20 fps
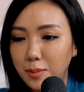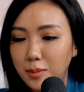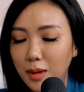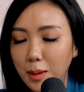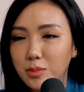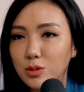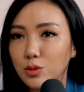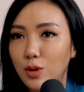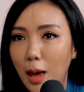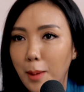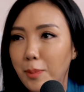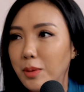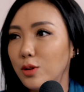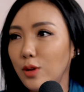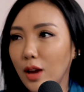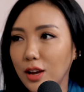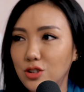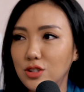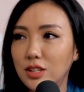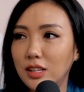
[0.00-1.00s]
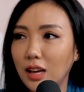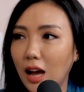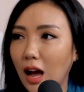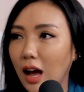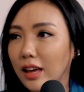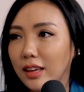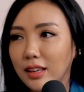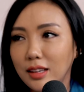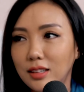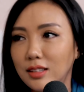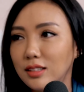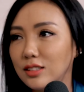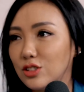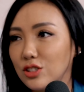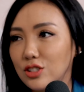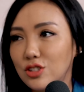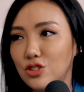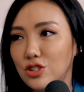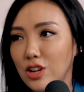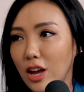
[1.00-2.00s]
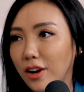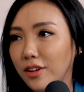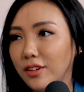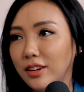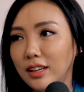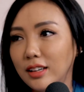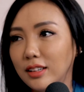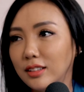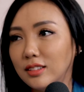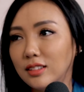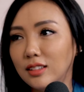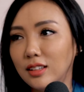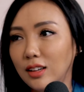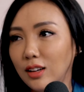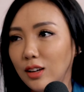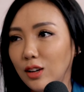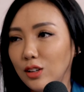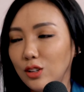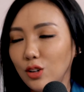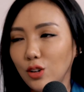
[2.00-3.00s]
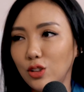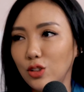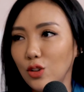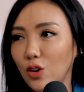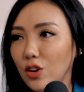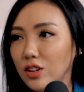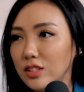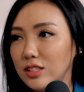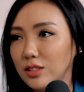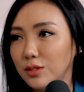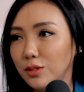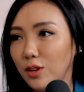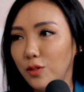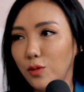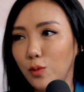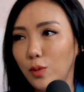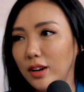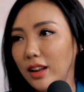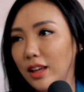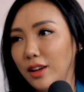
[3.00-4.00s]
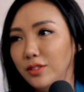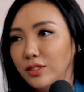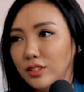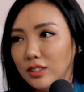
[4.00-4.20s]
and I'm so happy you actually are here just sharing and your thoughts and of